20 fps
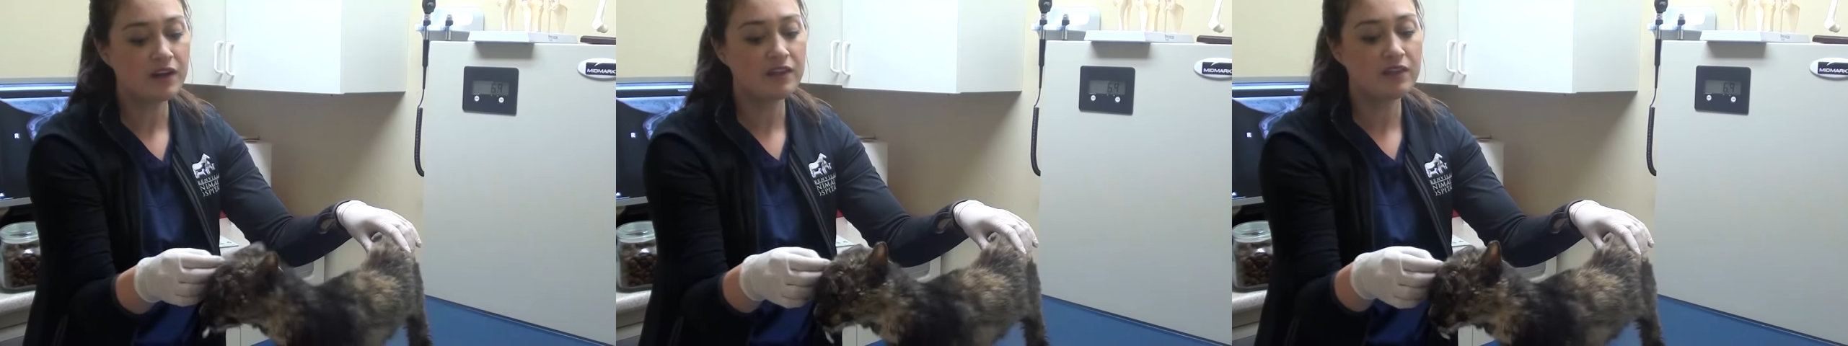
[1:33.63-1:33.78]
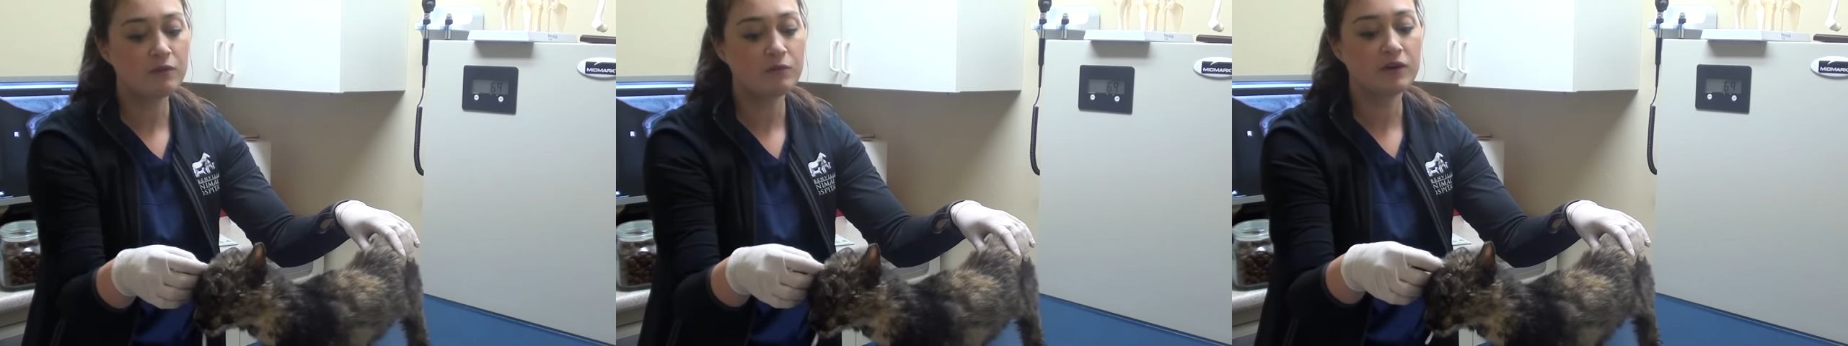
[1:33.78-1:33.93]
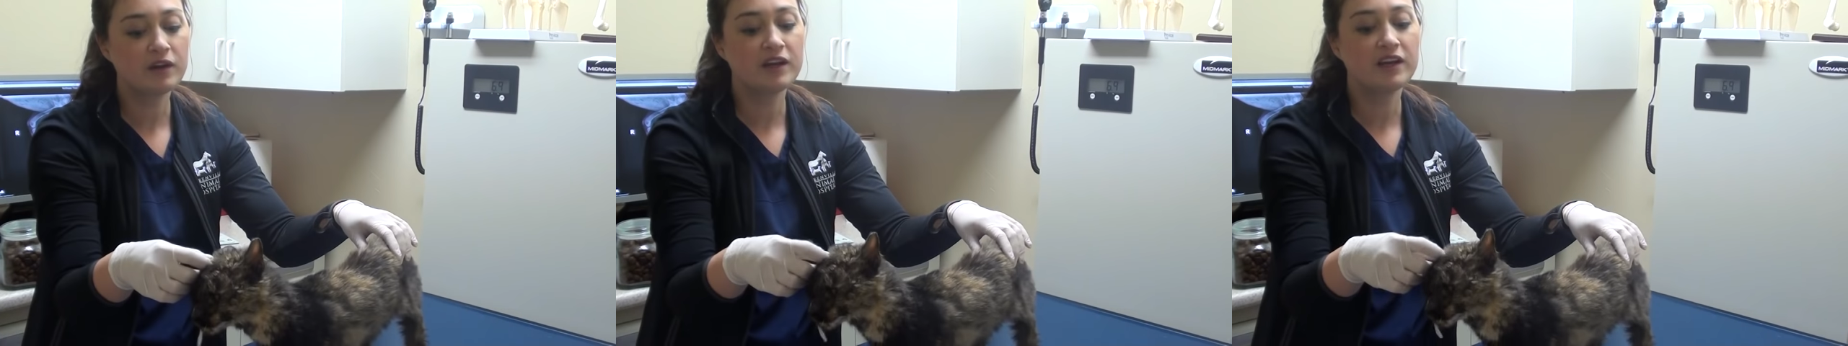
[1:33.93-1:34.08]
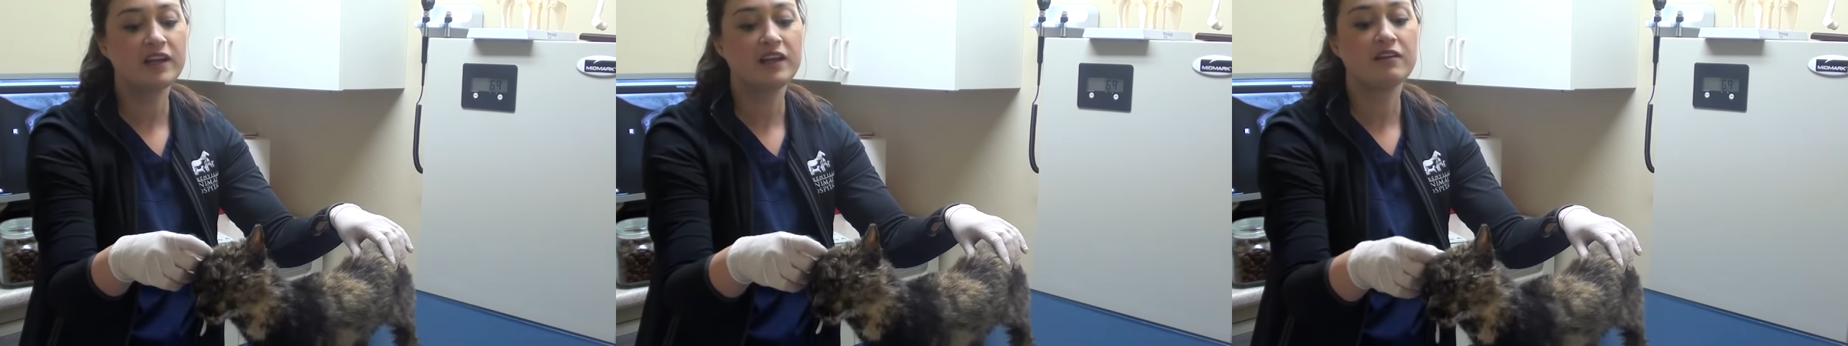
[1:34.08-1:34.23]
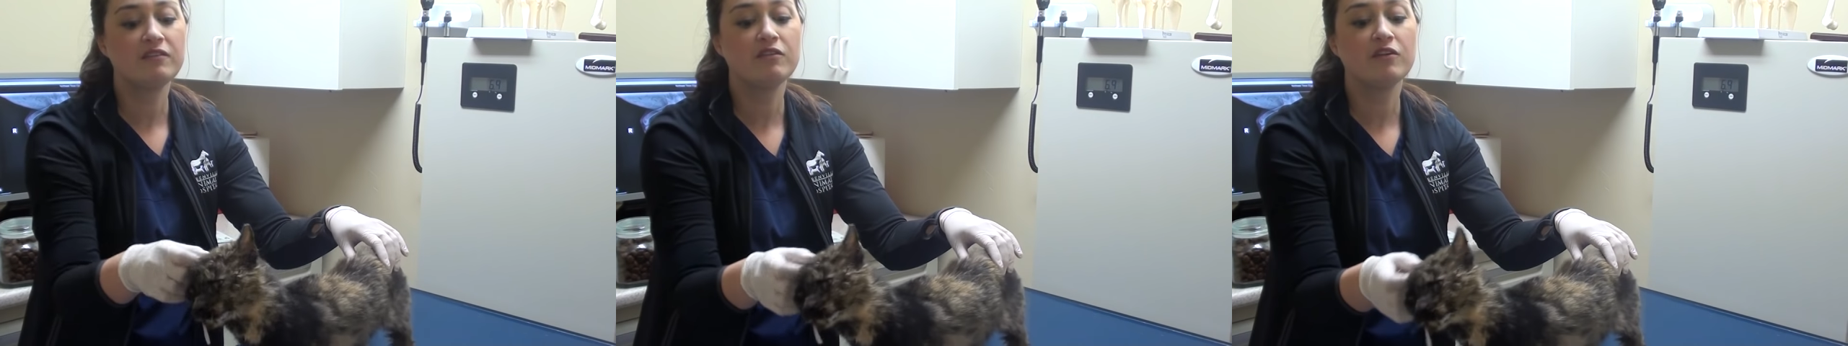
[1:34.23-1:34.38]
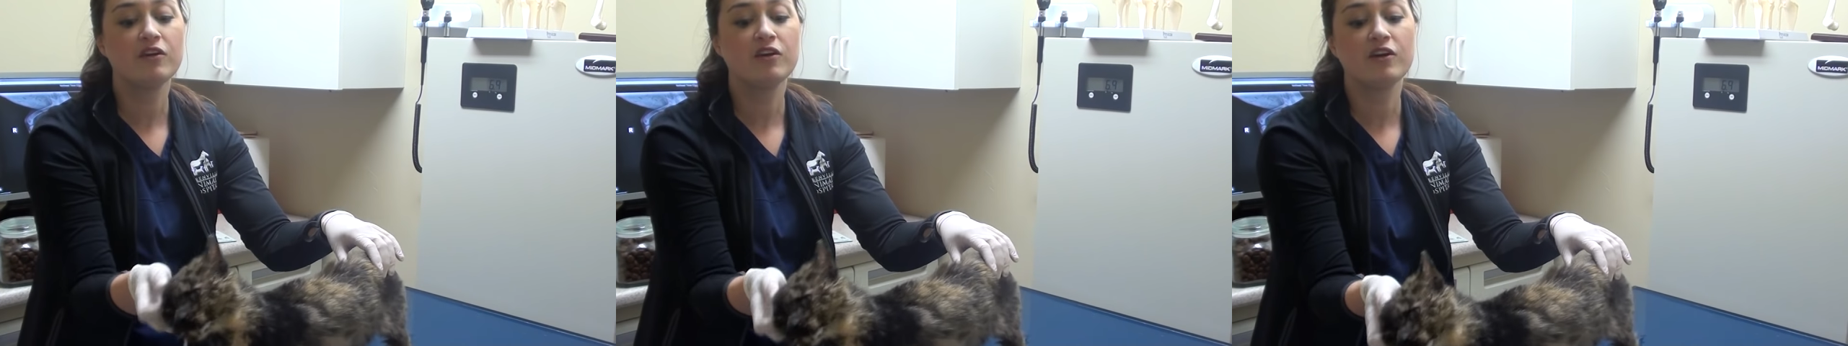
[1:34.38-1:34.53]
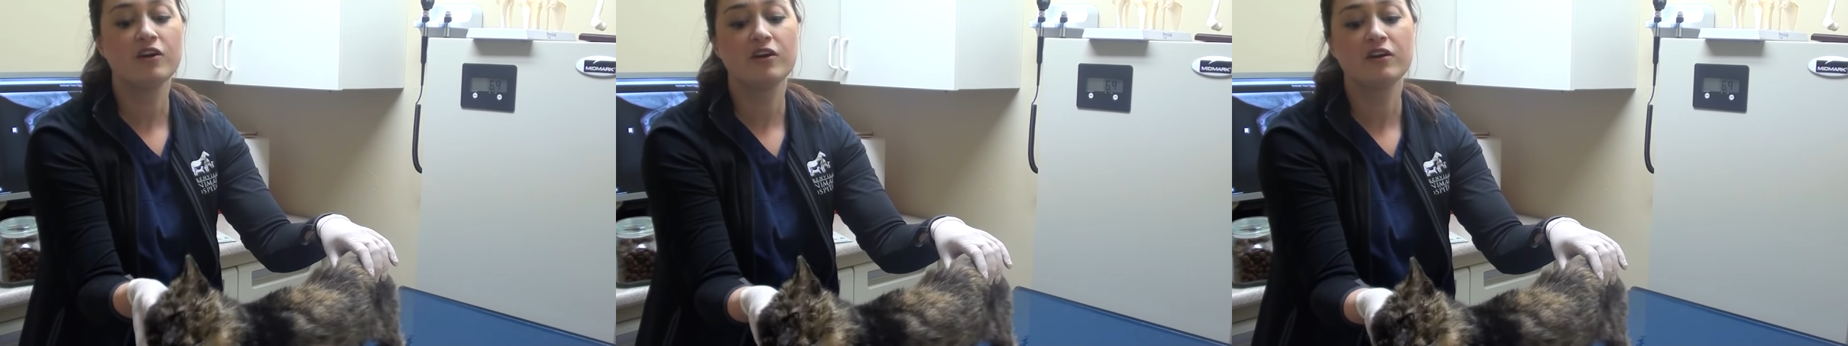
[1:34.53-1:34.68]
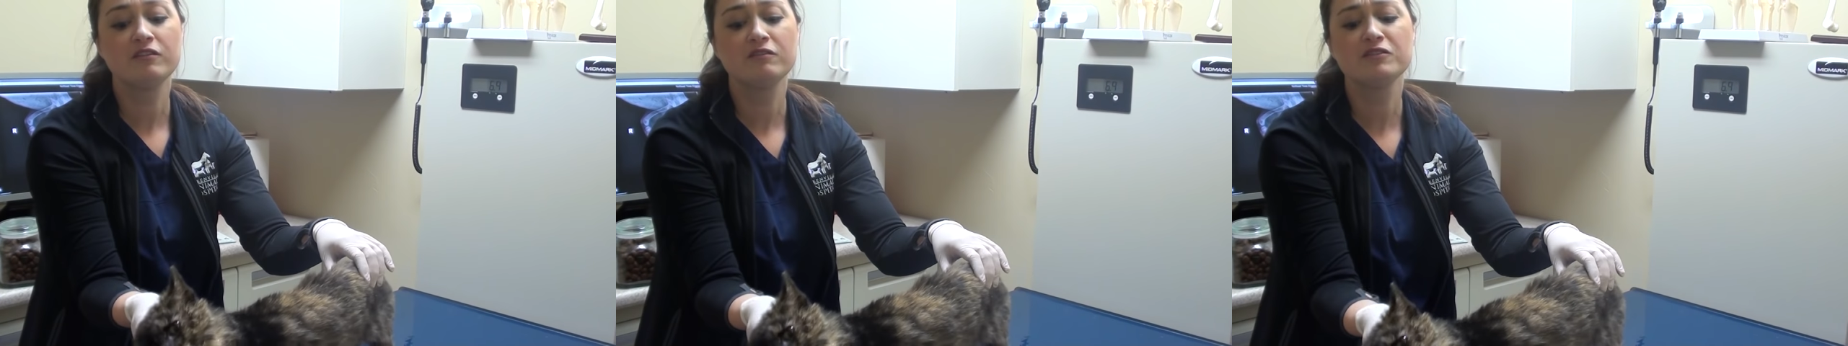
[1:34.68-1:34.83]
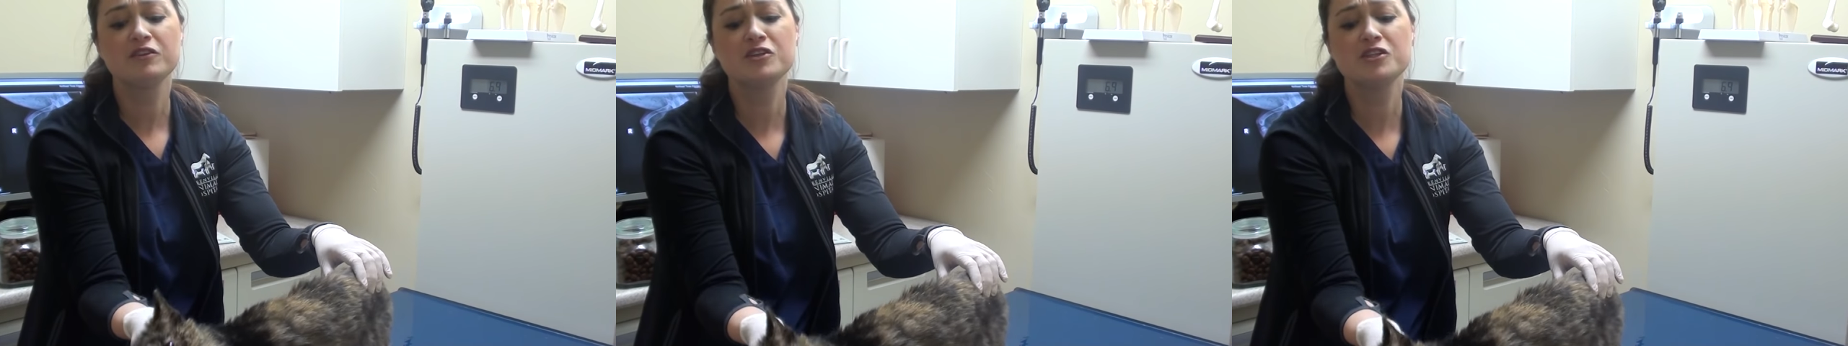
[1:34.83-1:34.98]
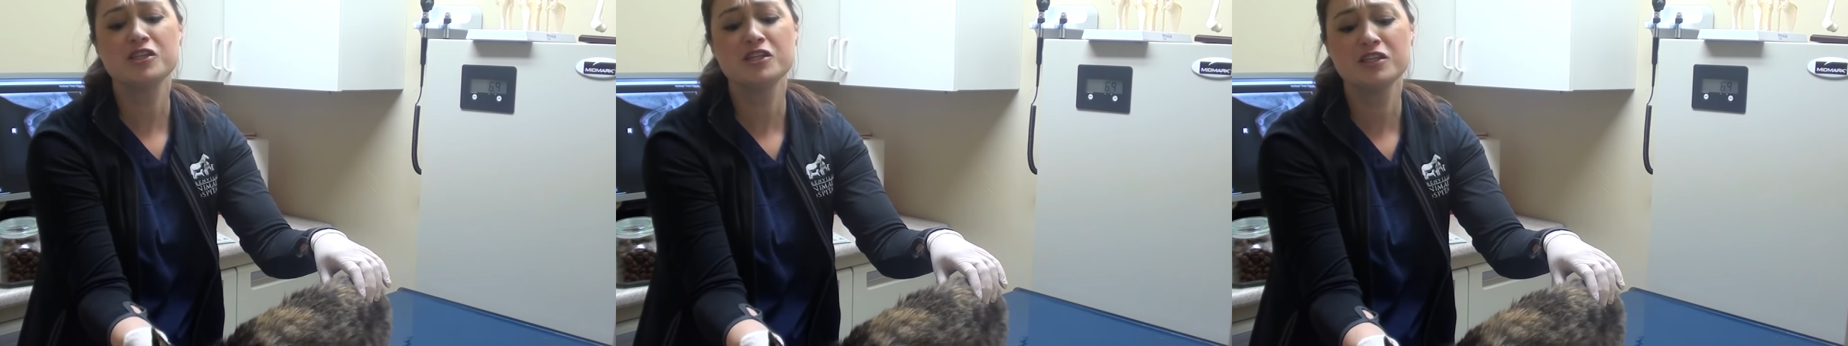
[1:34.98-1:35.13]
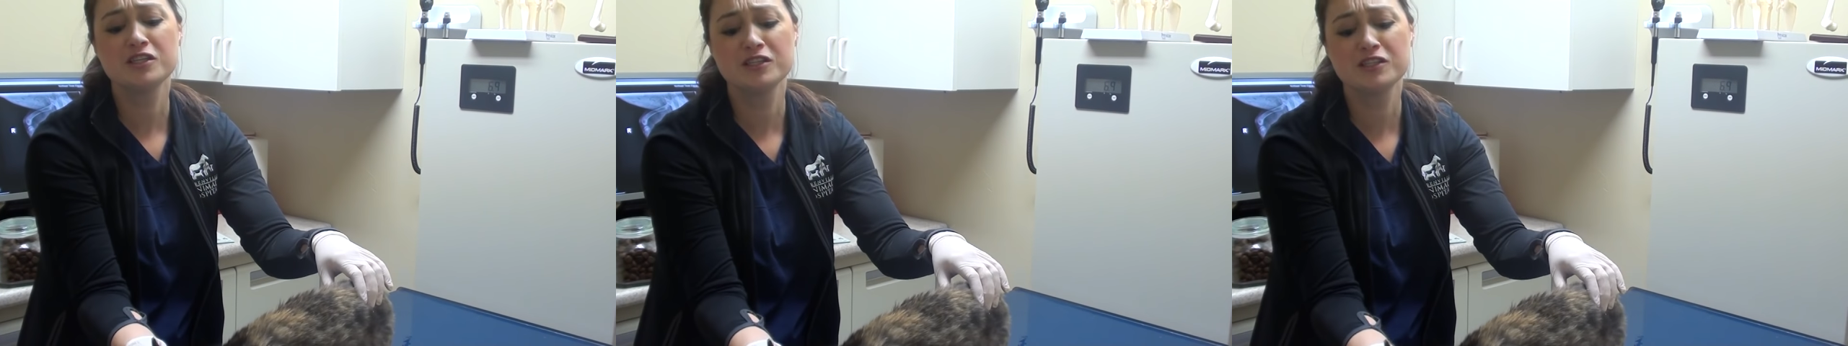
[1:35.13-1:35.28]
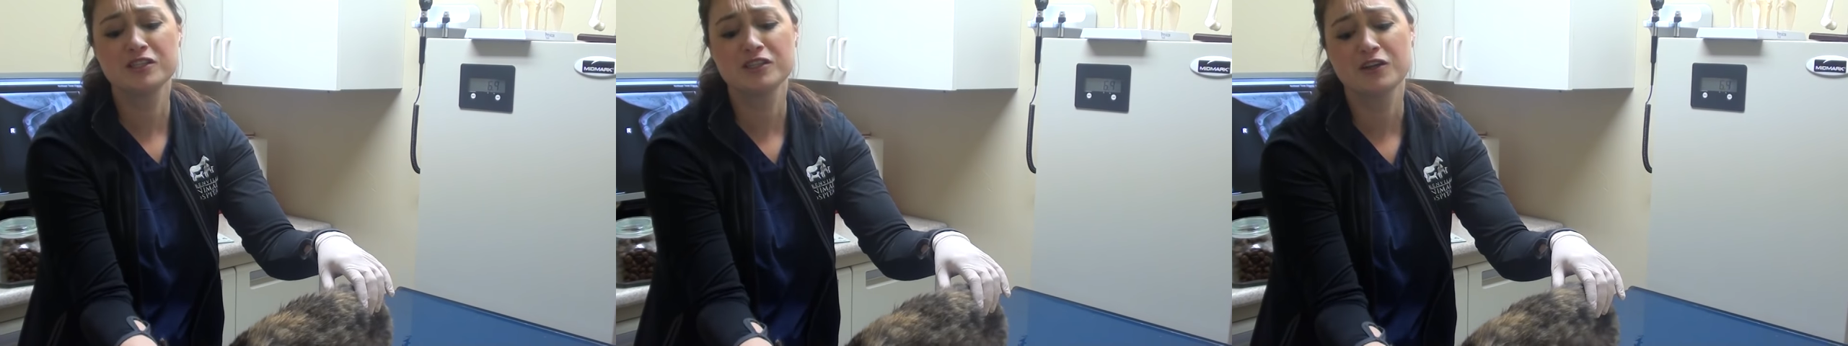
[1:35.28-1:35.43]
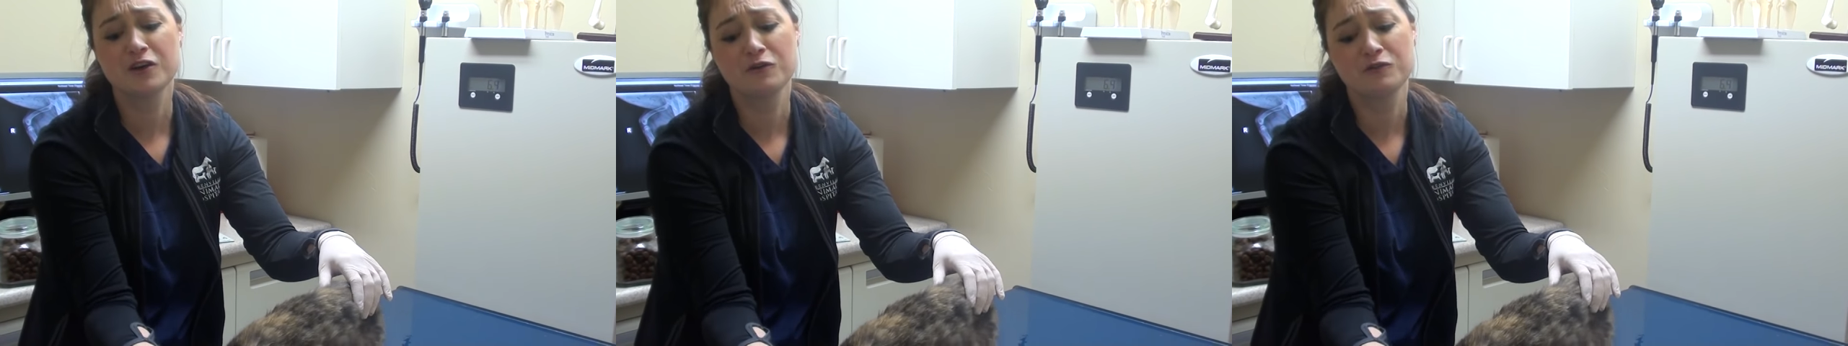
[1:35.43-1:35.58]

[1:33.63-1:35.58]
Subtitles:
And then we're going to give her, she's just so